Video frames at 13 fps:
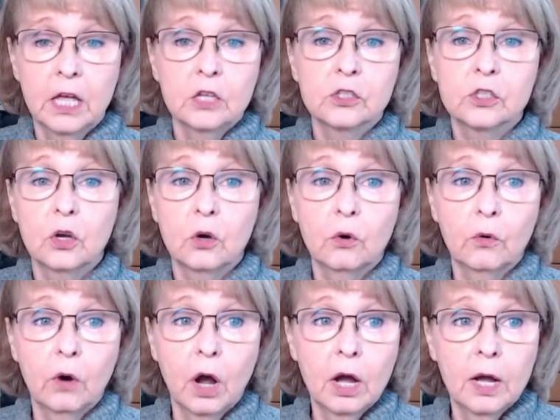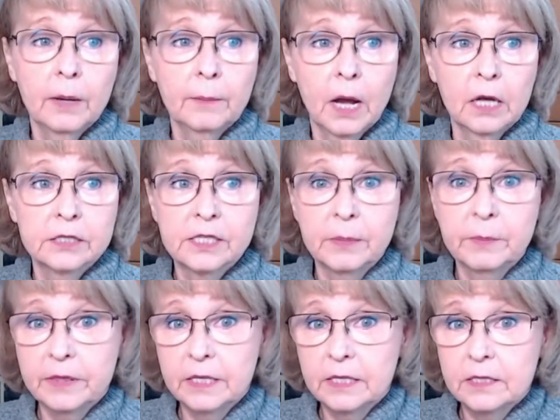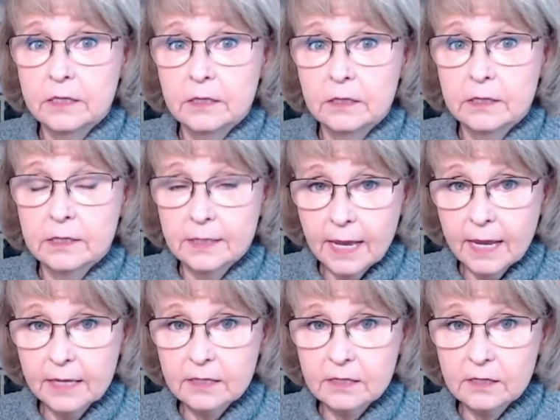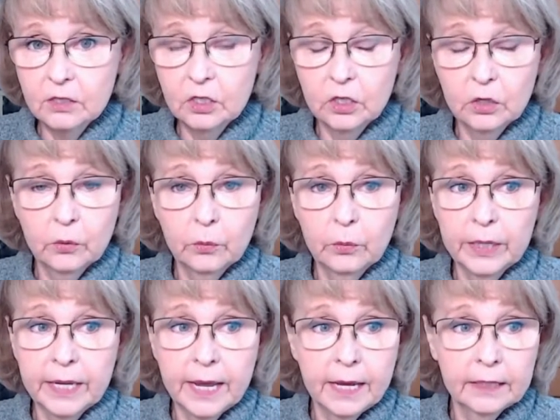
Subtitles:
So on some of these sets, you know, we had,